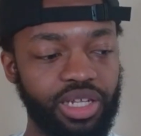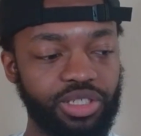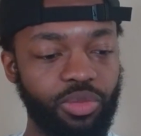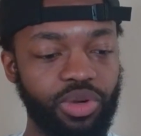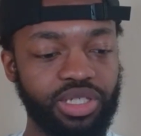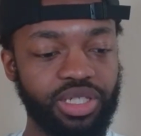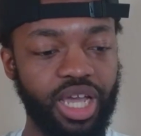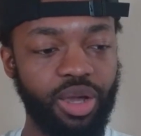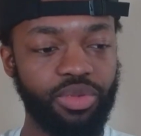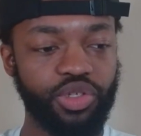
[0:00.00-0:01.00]
this is so much
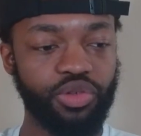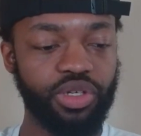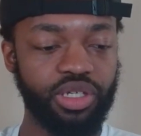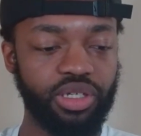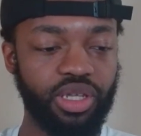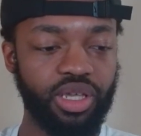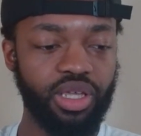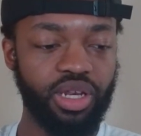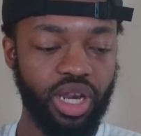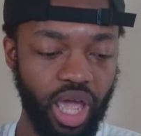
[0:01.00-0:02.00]
time between
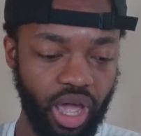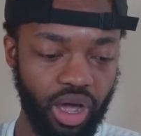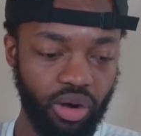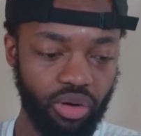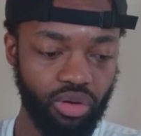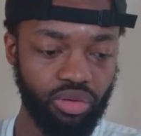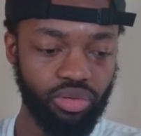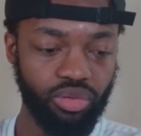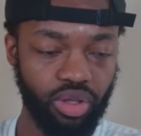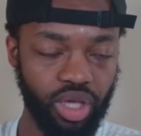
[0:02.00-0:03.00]
now
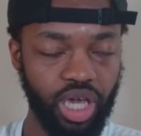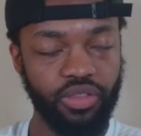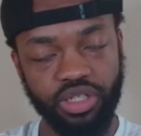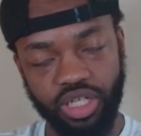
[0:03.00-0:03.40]
and the